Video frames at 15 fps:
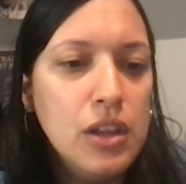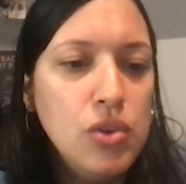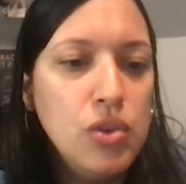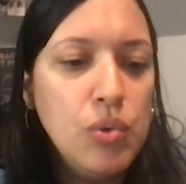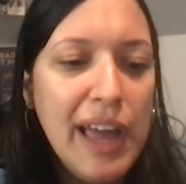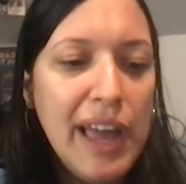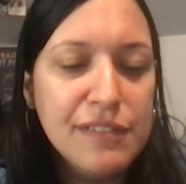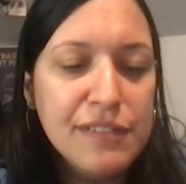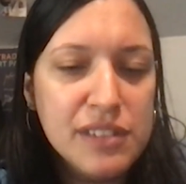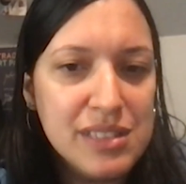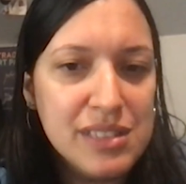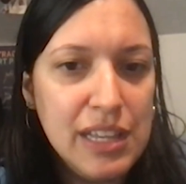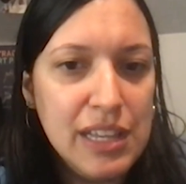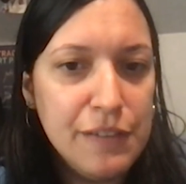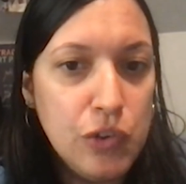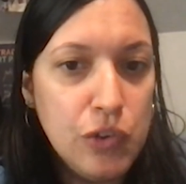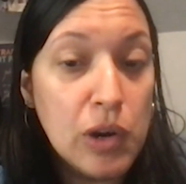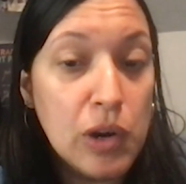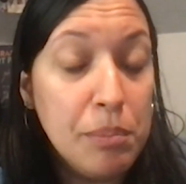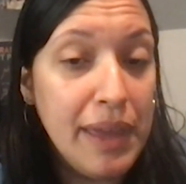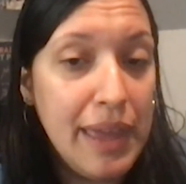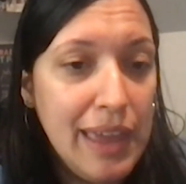you have to see if
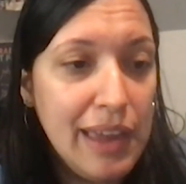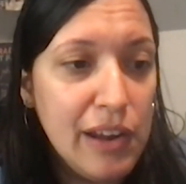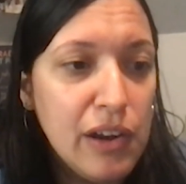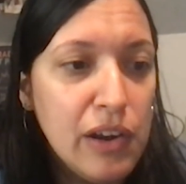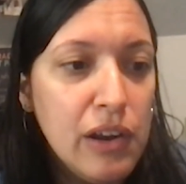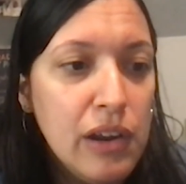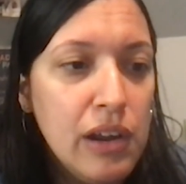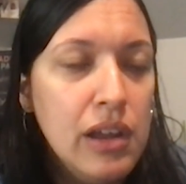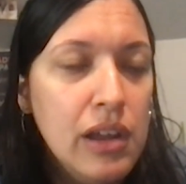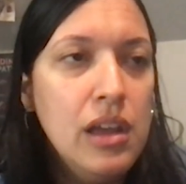your pair